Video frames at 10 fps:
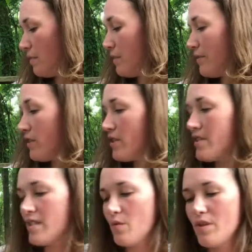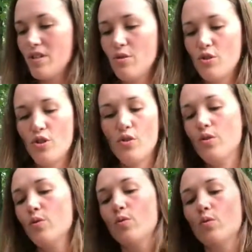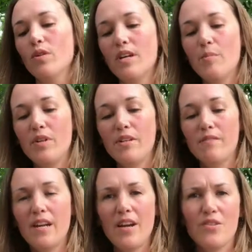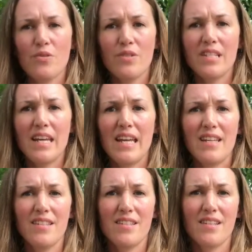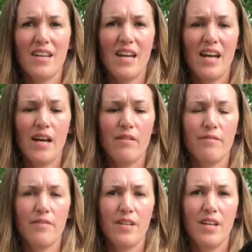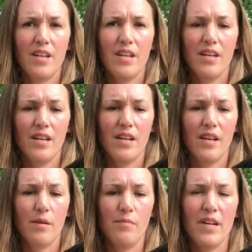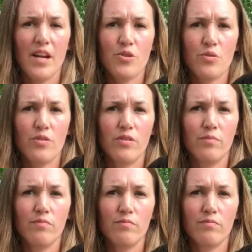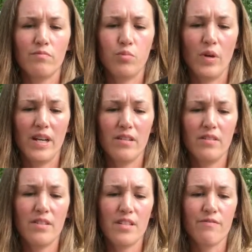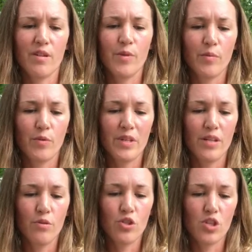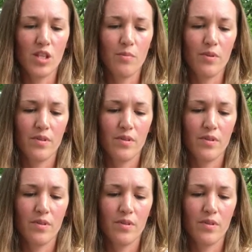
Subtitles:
But first I wanted to show you a couple of natural skeins. I have Natural Brown. This is from a merino sheep,